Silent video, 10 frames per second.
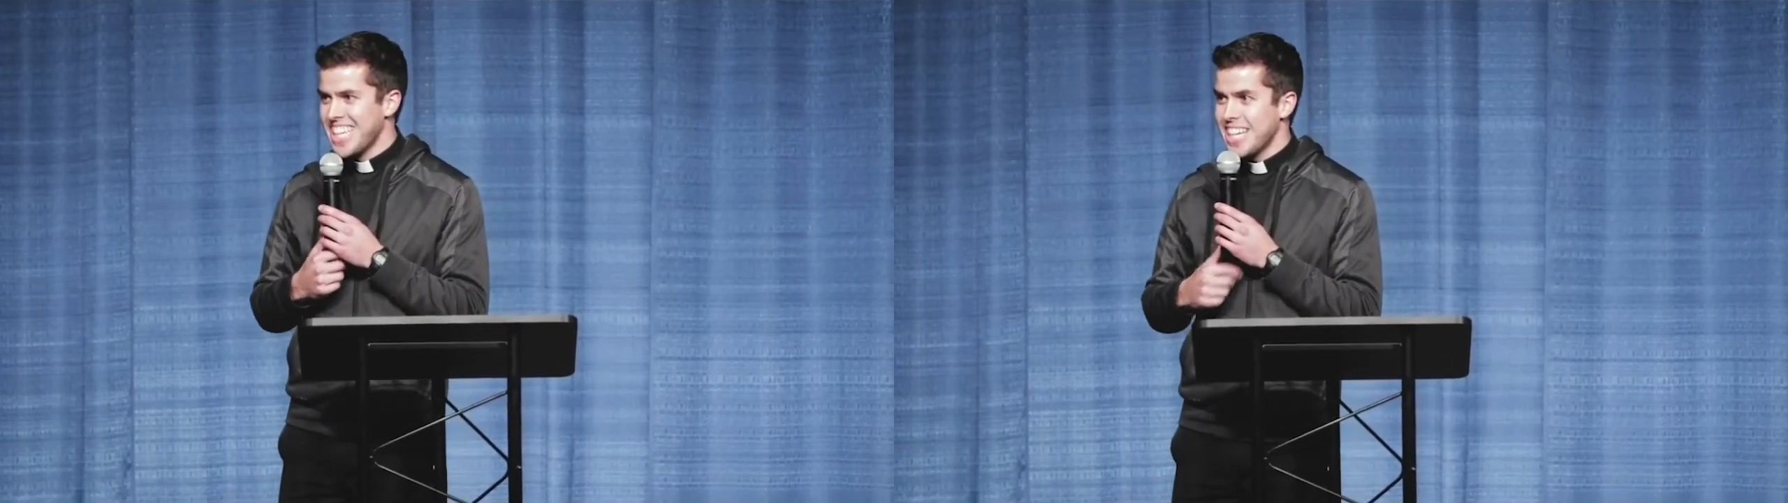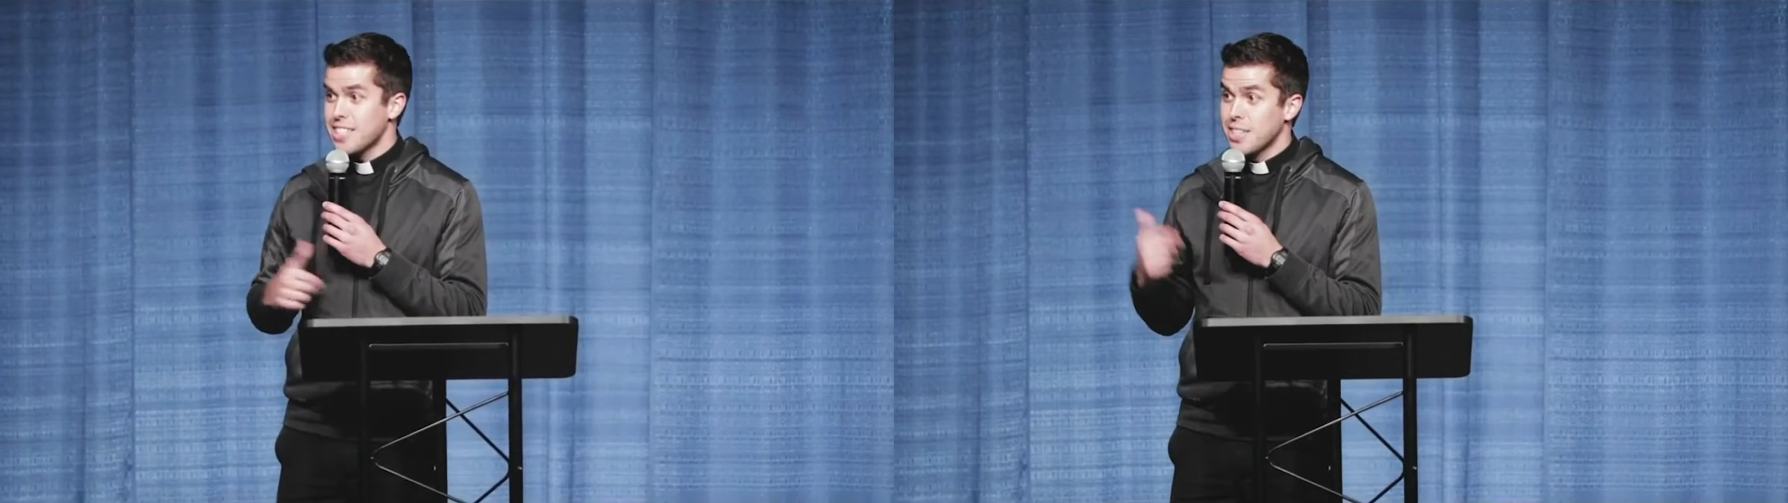
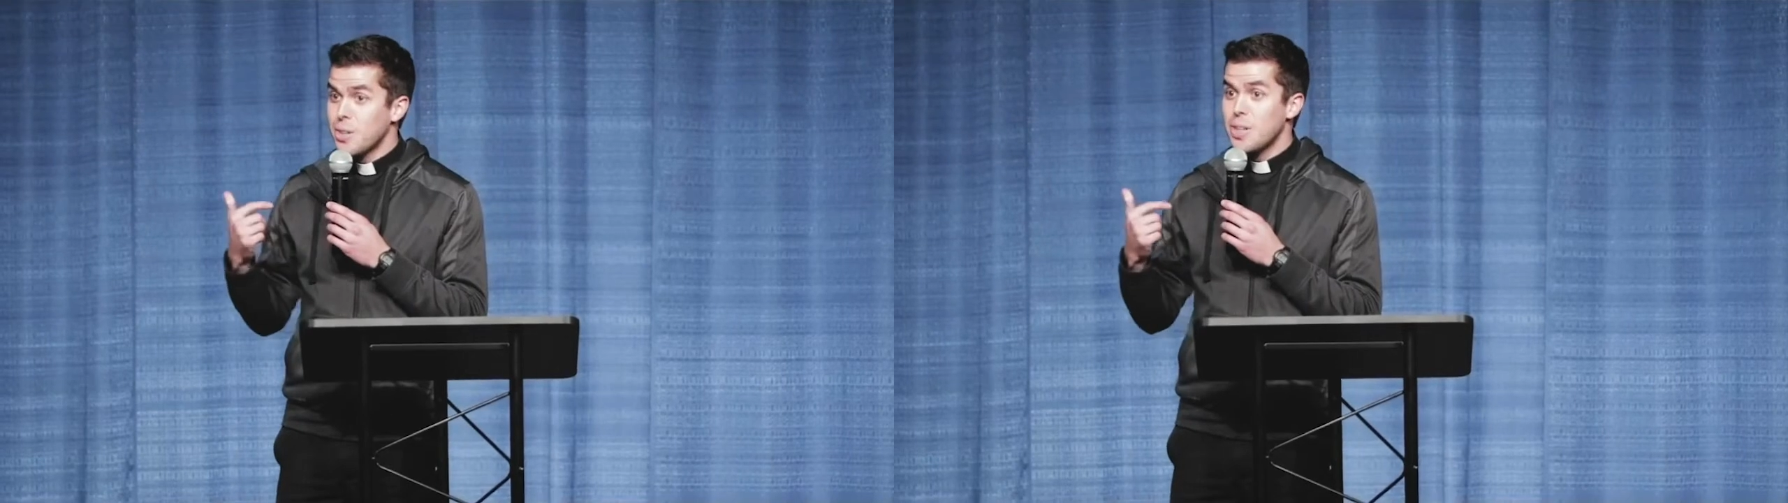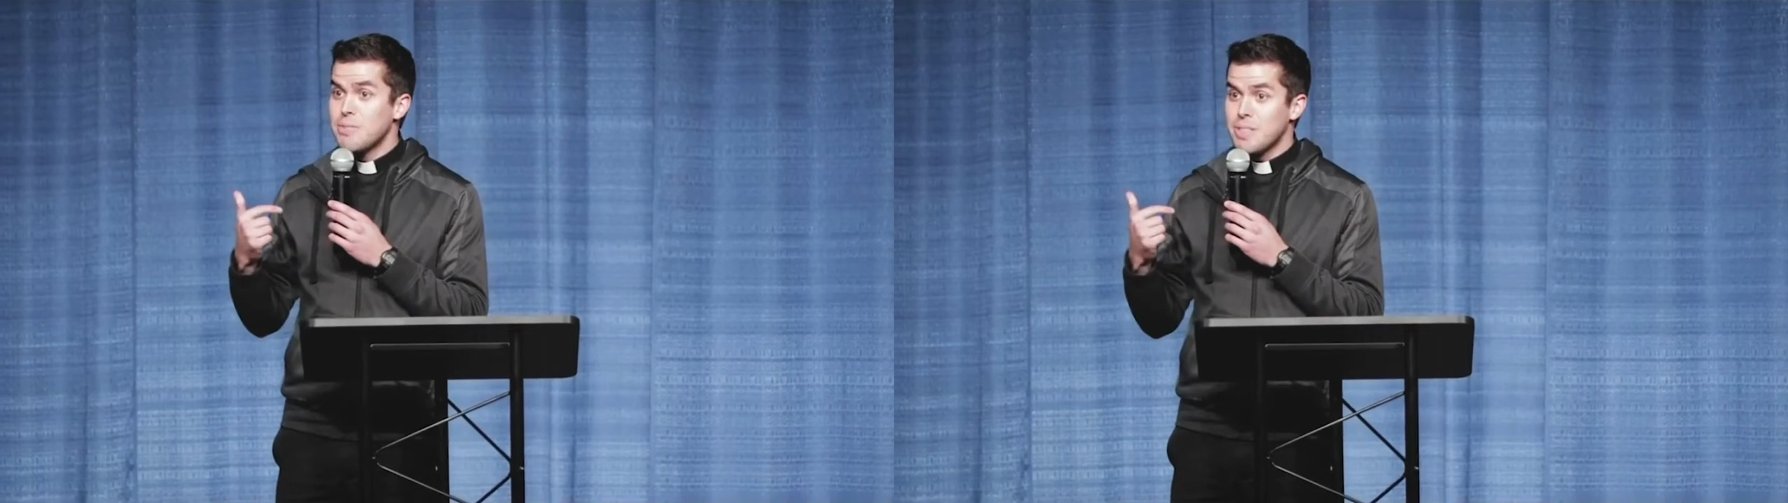I said,
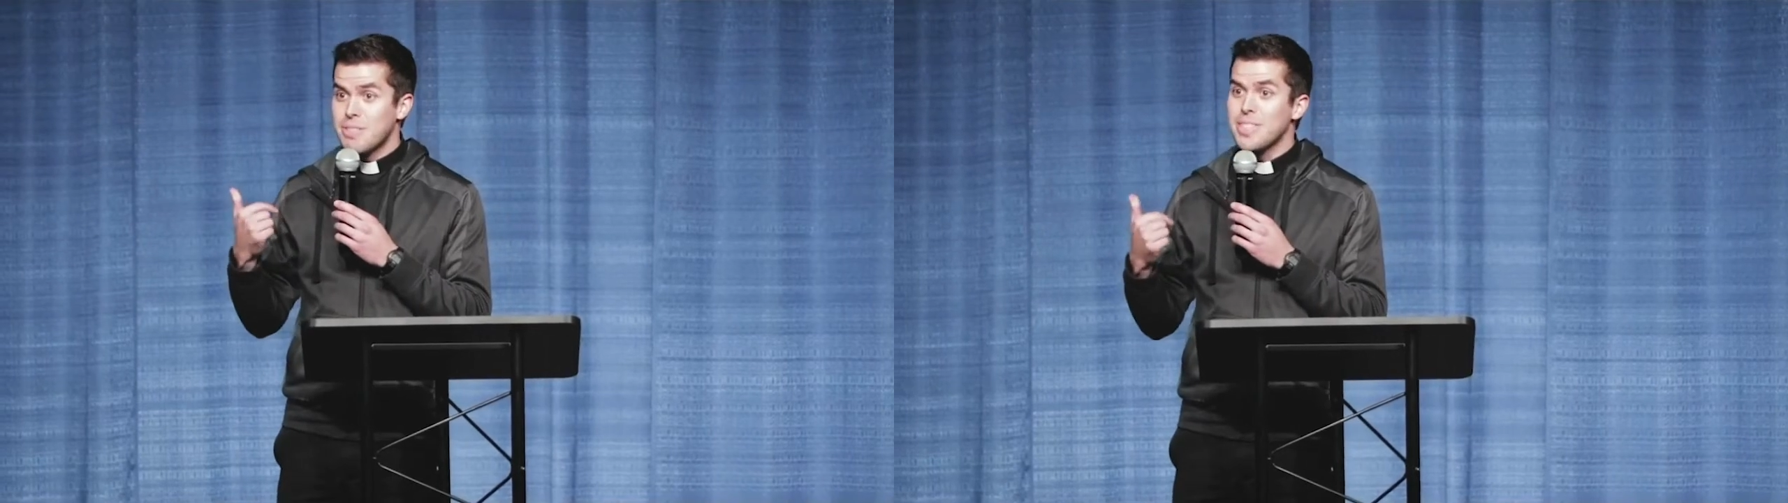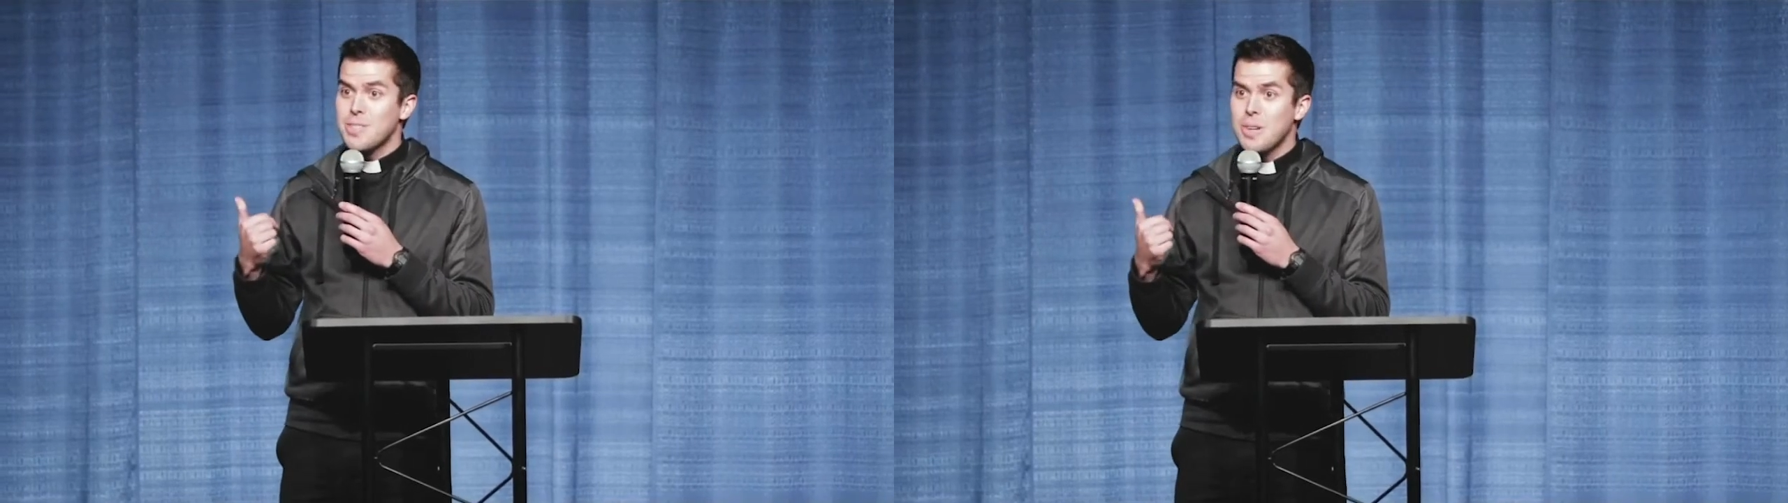Lord, if
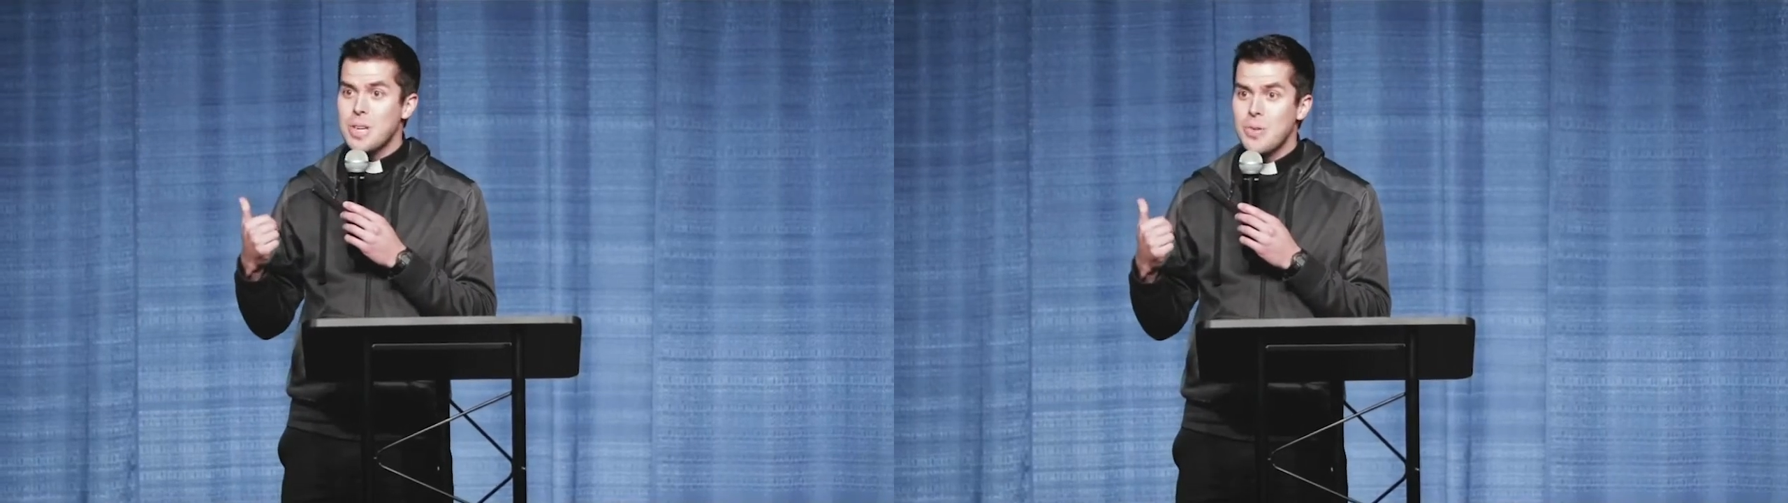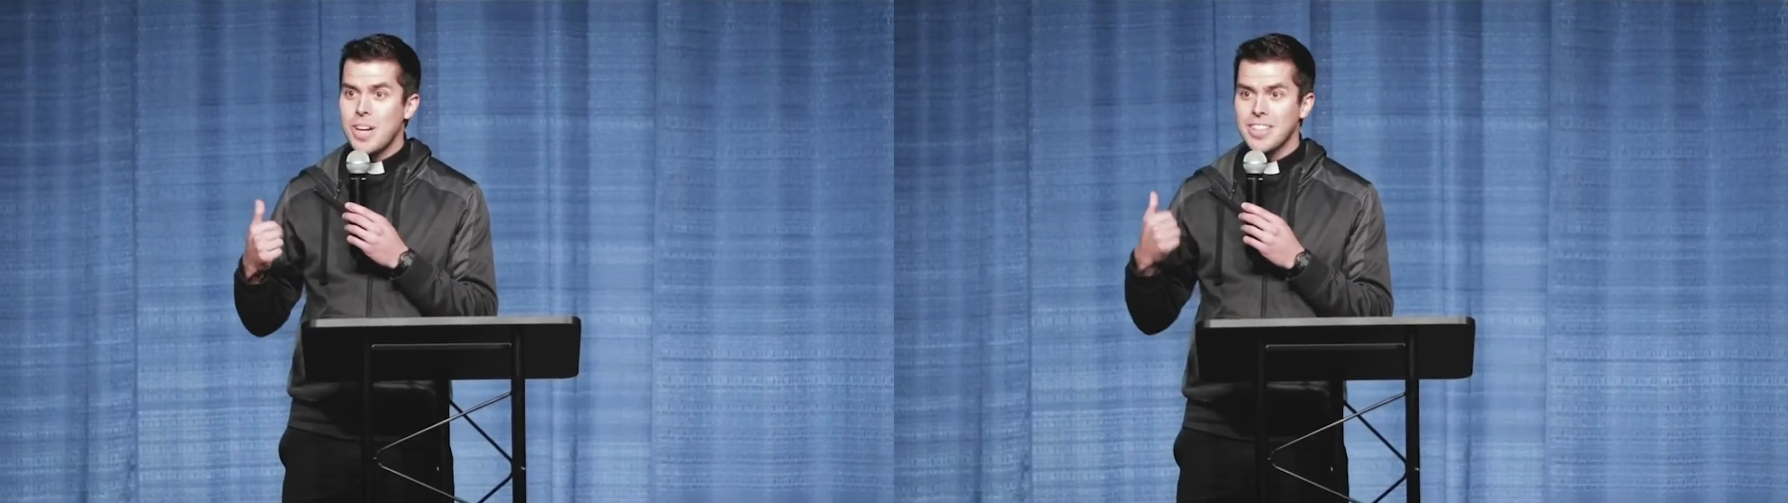this is what
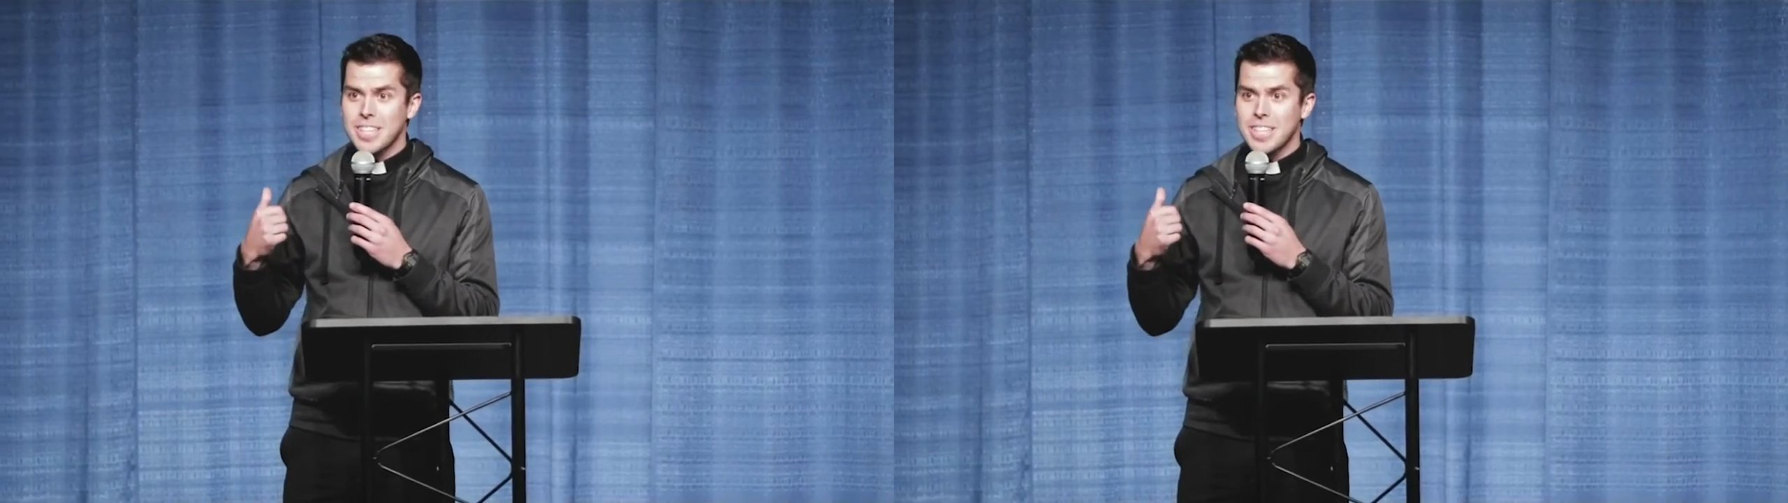you want,